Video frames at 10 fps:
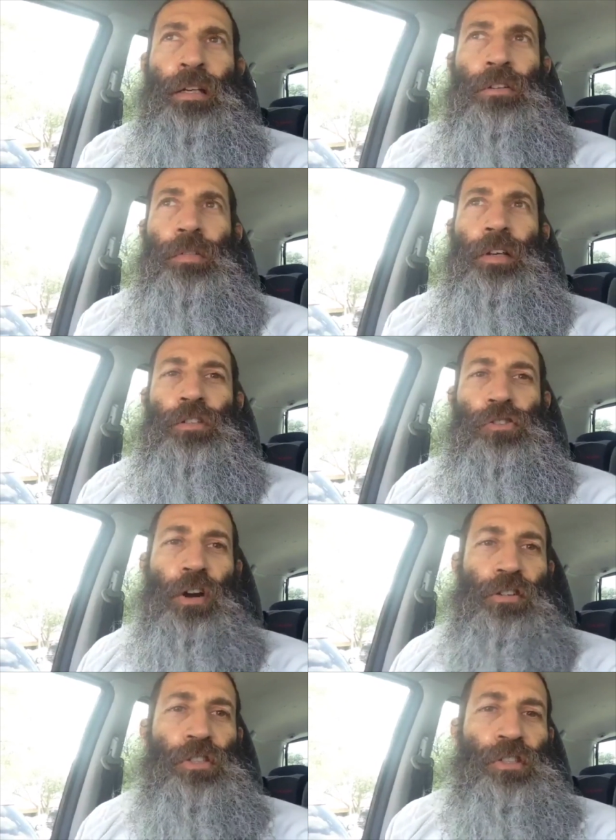to the
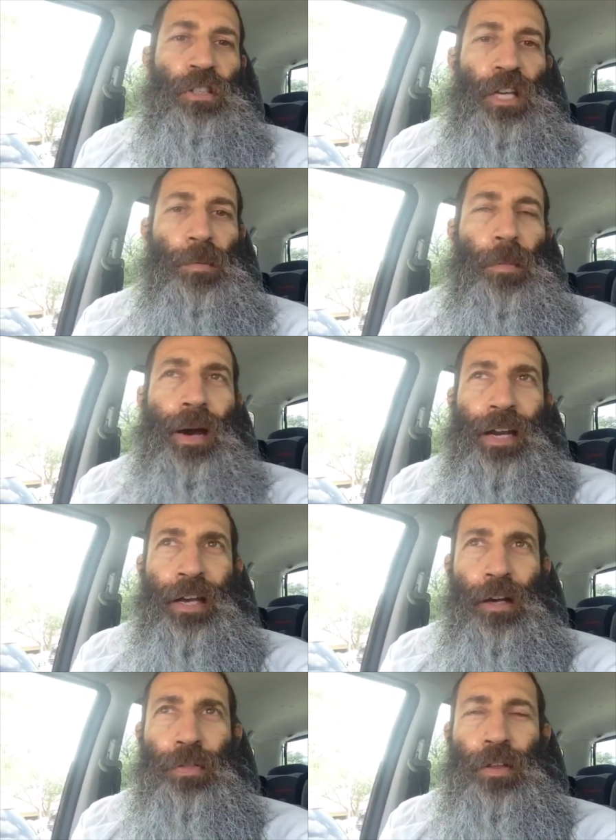instructions to keep your body
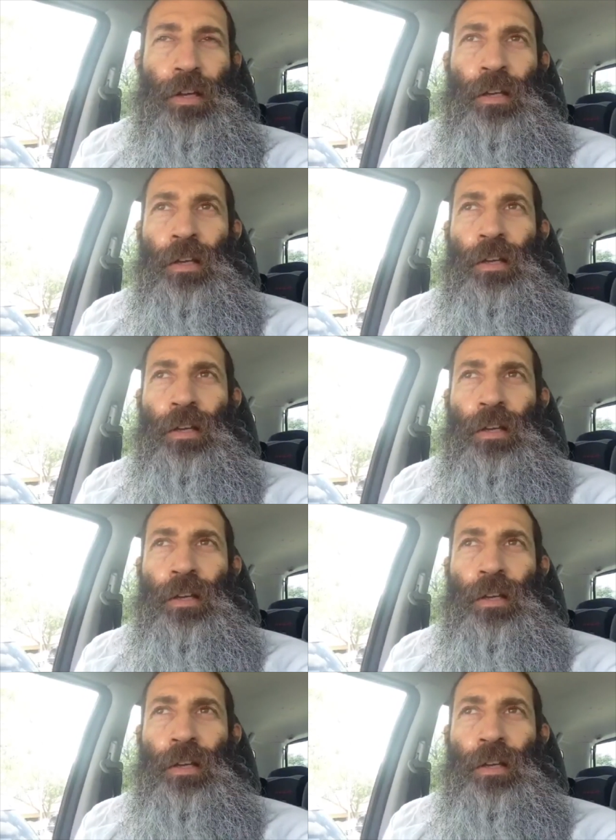healthy,